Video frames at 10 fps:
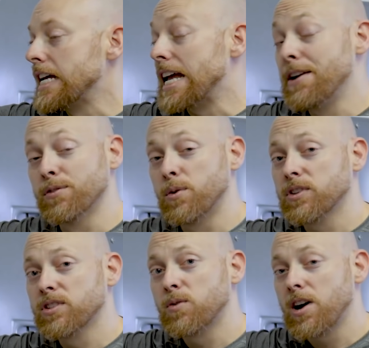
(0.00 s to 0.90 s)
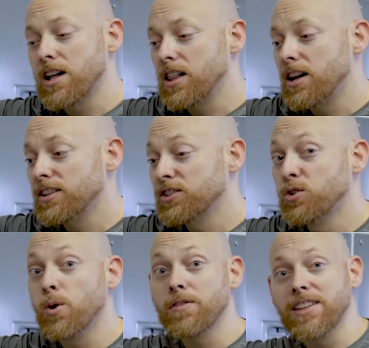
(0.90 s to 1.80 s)
Every once in a while,
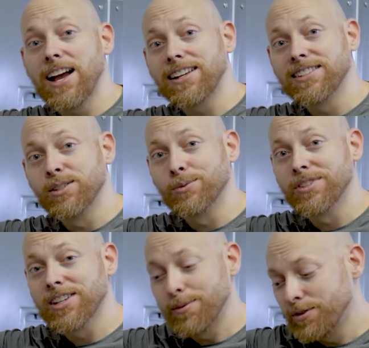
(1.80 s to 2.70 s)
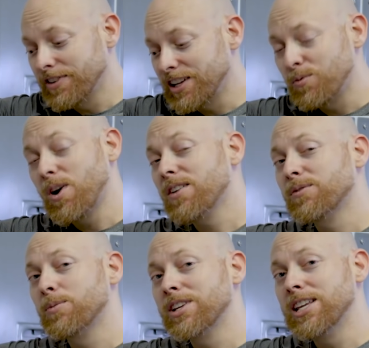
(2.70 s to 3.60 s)
2 of the axes would stop moving and one of
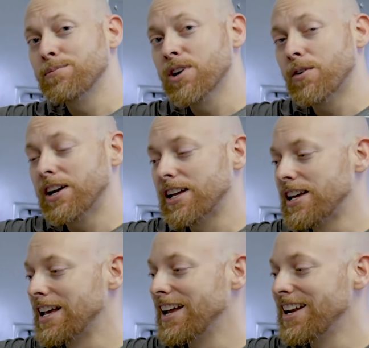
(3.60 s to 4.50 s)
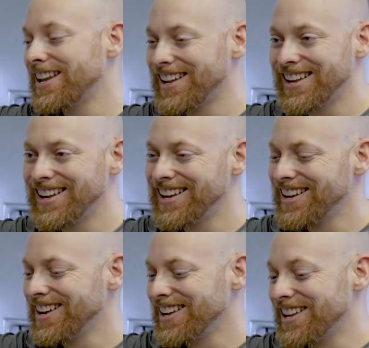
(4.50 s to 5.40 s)
them would keep going. And
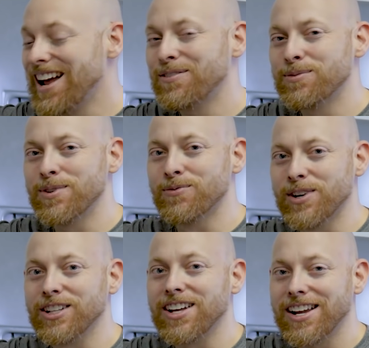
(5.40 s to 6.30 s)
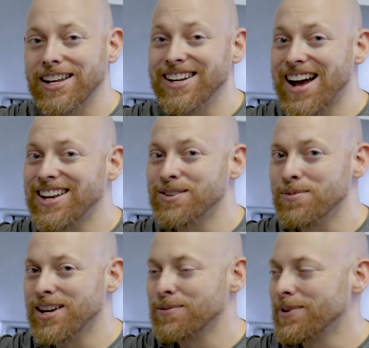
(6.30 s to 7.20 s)
you'd have to be real lucky not to
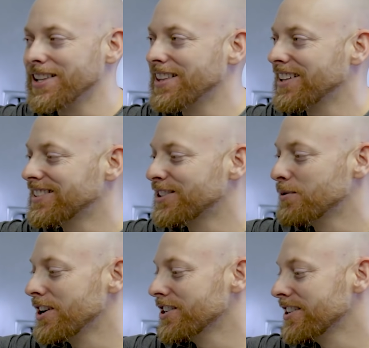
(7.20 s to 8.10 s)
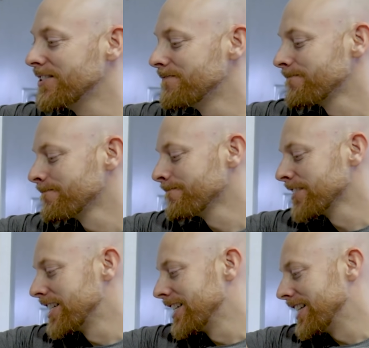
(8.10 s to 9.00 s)
break a bit in that situation.
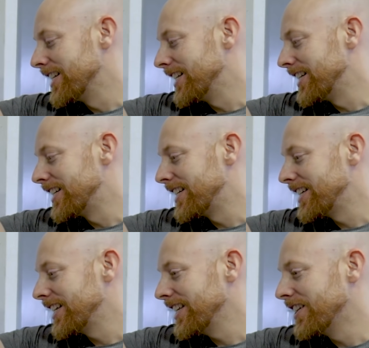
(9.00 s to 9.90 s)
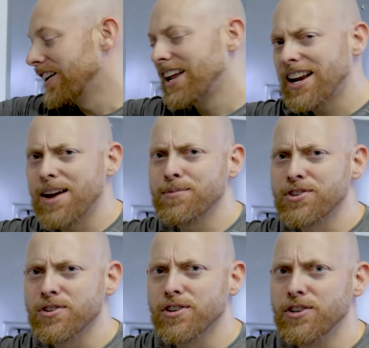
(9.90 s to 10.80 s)
And I'm
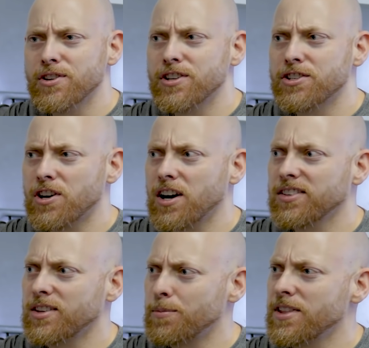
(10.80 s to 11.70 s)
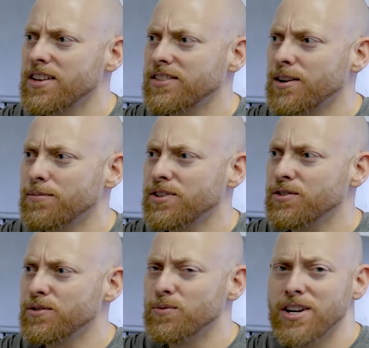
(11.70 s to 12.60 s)
sure you could chalk some of this up
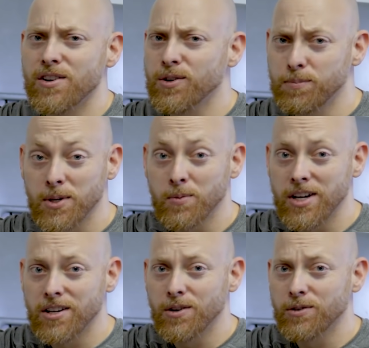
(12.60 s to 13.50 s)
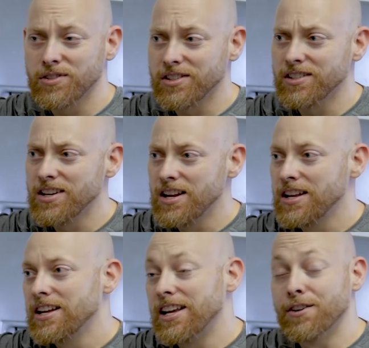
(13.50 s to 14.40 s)
to Windows being Windows and
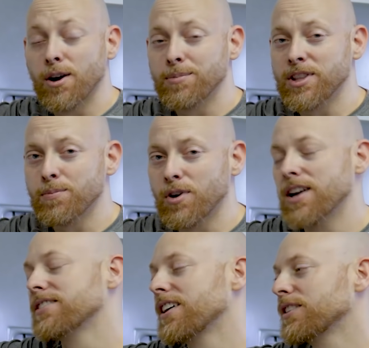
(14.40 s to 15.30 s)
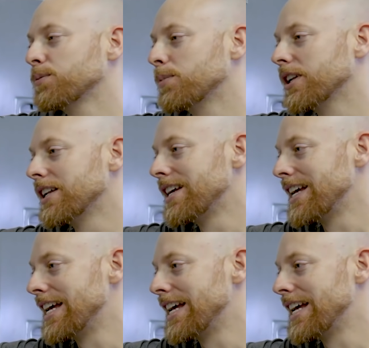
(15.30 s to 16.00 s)
interrupting the process, but